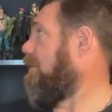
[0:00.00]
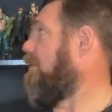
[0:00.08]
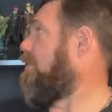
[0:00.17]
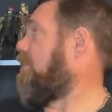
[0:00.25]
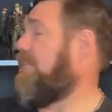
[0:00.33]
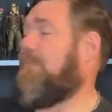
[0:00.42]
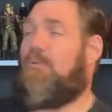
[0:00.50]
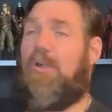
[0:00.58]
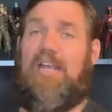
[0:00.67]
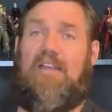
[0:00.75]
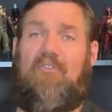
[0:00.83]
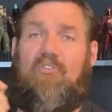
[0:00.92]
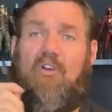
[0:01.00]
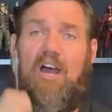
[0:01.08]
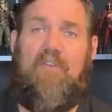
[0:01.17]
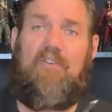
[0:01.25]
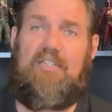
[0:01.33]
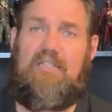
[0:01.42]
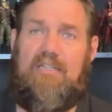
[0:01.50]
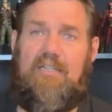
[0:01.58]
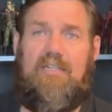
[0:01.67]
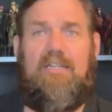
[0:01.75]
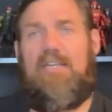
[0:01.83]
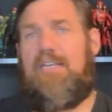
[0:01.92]
Shipwreck and drive it.
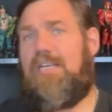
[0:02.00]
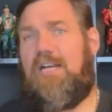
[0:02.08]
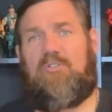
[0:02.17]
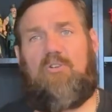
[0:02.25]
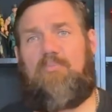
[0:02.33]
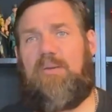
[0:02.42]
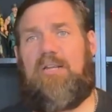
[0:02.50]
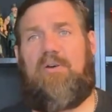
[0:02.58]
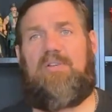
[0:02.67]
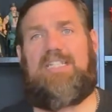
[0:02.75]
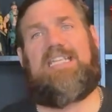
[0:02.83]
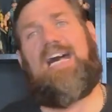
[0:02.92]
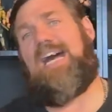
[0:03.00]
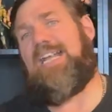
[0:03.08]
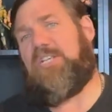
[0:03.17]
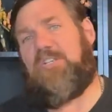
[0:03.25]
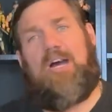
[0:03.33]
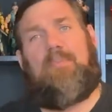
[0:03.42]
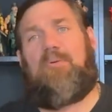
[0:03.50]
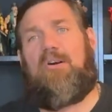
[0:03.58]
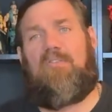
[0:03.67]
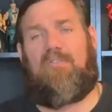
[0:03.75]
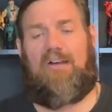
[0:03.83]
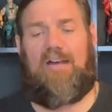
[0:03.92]
You got Torpedo on the side to drop
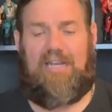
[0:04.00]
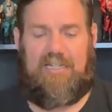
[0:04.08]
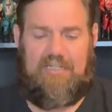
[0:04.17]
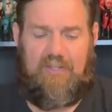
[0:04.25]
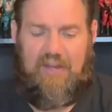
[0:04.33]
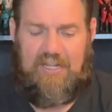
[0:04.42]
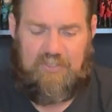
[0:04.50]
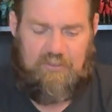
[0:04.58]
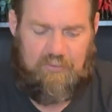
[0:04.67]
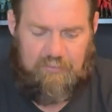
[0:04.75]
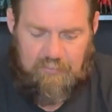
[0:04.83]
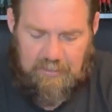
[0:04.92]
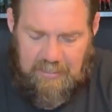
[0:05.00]
off, right? So that's cool.